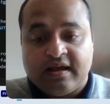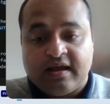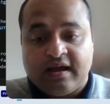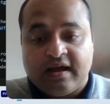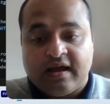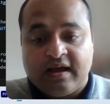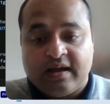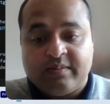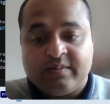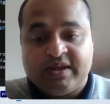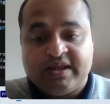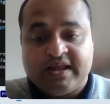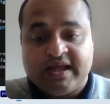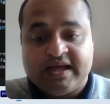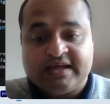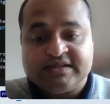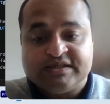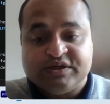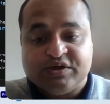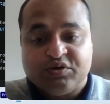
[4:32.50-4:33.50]
I'm in
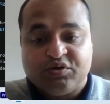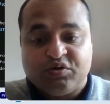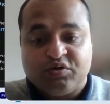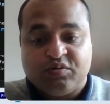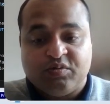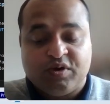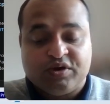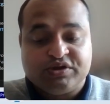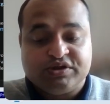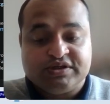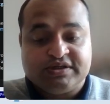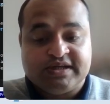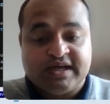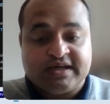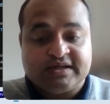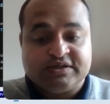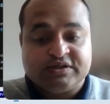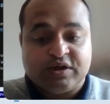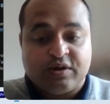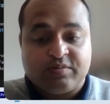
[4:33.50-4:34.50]
SEO robots
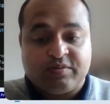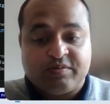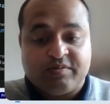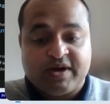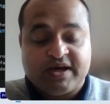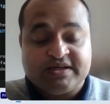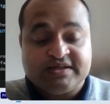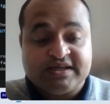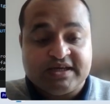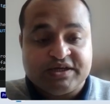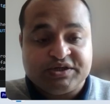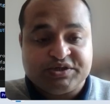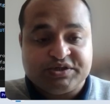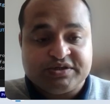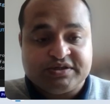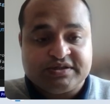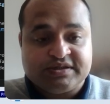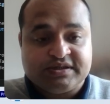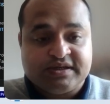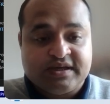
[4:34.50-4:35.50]
text
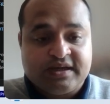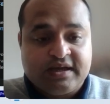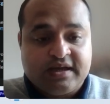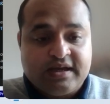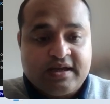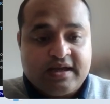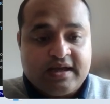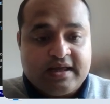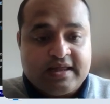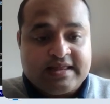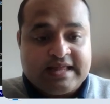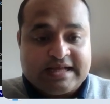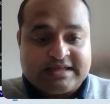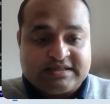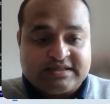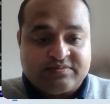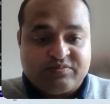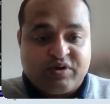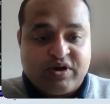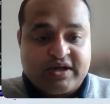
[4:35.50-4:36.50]
optimizations, and
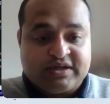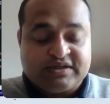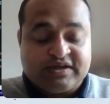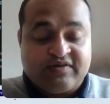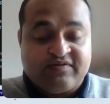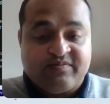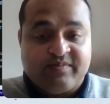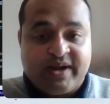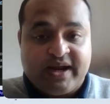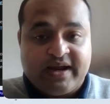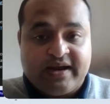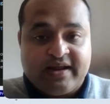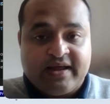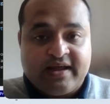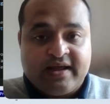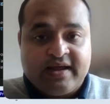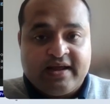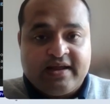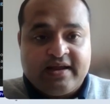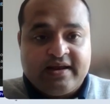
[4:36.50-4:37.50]
that's the branch I've made.
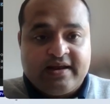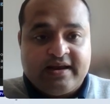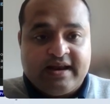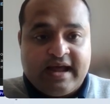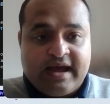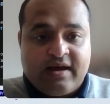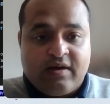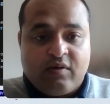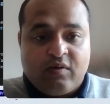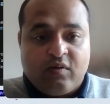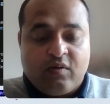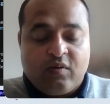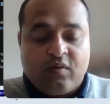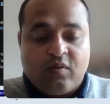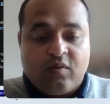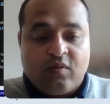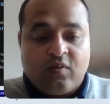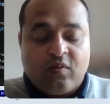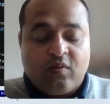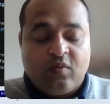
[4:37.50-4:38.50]
Now,
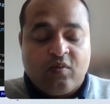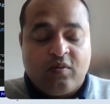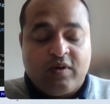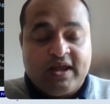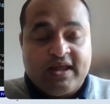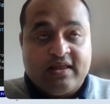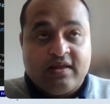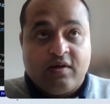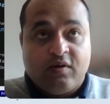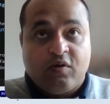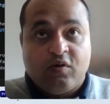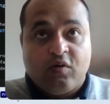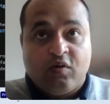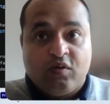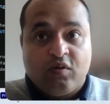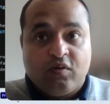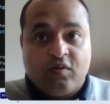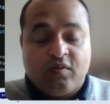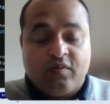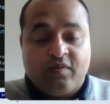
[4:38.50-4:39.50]
we
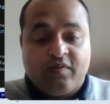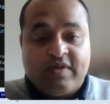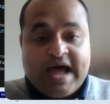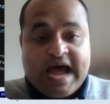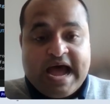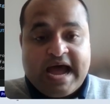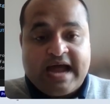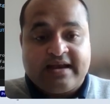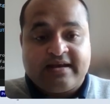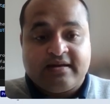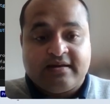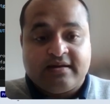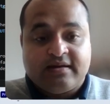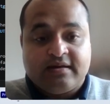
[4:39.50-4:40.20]
know that